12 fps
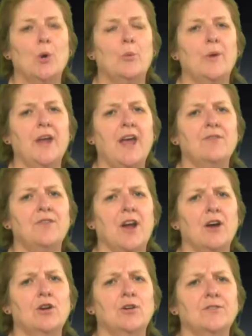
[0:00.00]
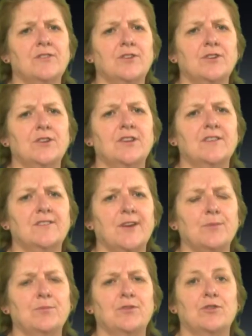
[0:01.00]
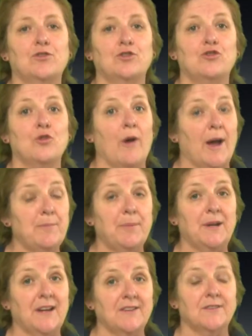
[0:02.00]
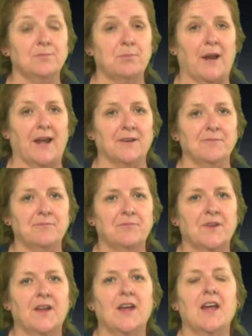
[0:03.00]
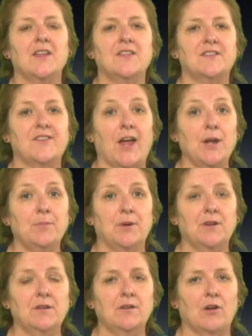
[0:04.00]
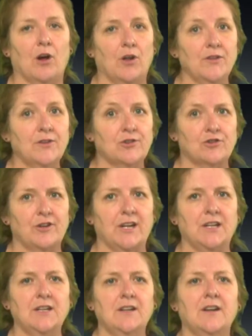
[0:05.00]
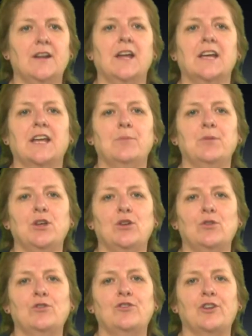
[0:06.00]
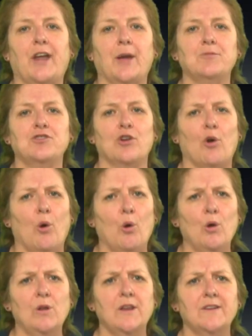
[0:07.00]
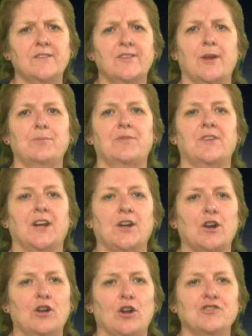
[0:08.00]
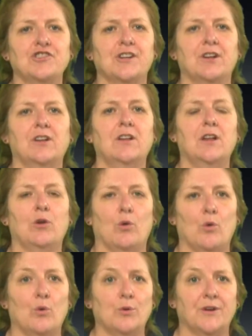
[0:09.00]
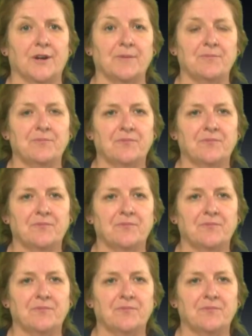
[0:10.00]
We have now considered the steps to draw up a lesson plan. The table on the screen can be used to capture all the steps in a logical order.